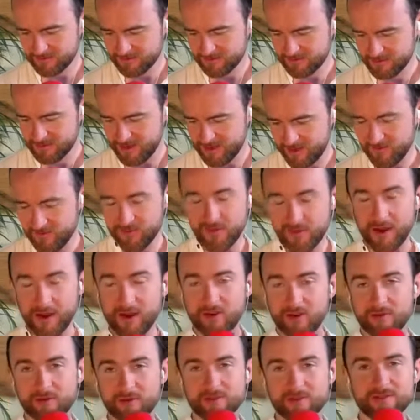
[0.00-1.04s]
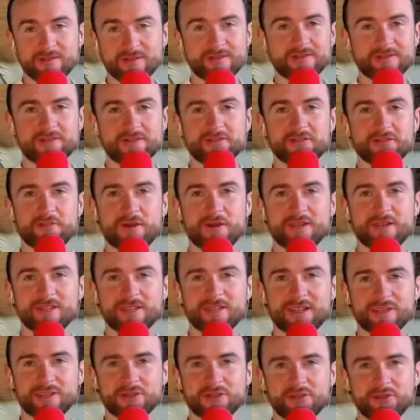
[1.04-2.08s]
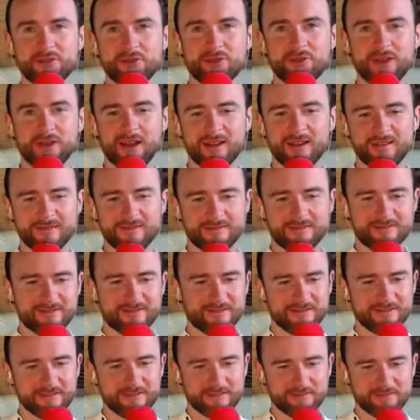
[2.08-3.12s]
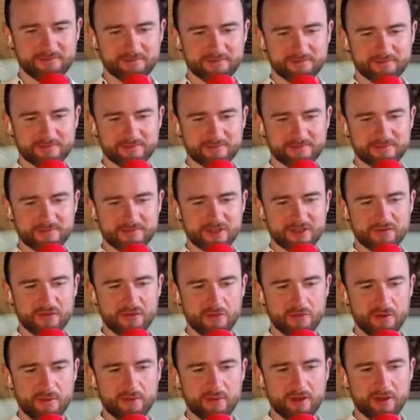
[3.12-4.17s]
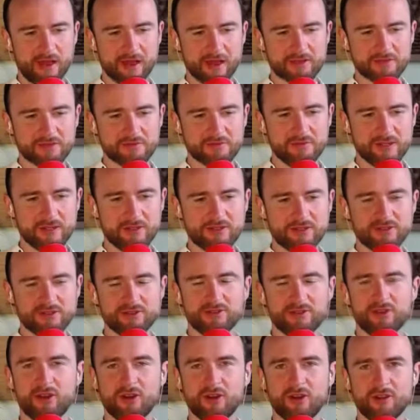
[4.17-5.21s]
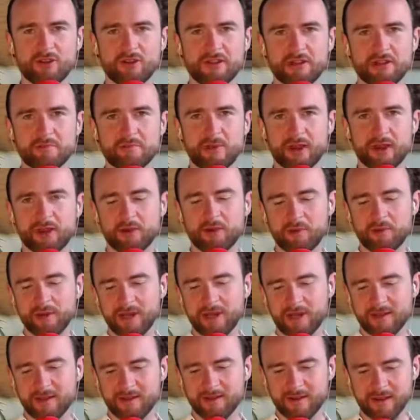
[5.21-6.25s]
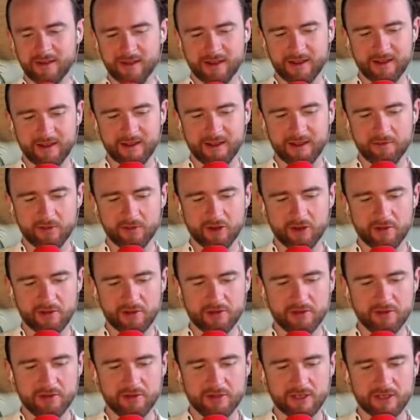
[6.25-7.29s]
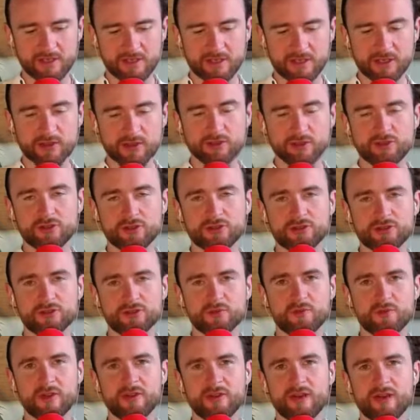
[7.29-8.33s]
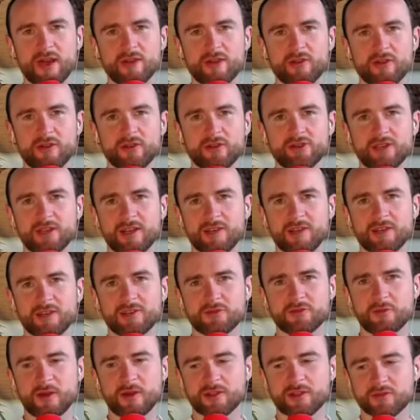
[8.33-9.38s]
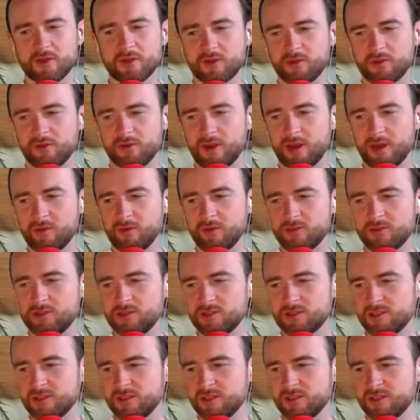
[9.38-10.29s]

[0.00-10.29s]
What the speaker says: environment as best as you can. A few people asked me to start these back up again, and I'm going to be doing these in conjunction with another channel as well. So I thought I would just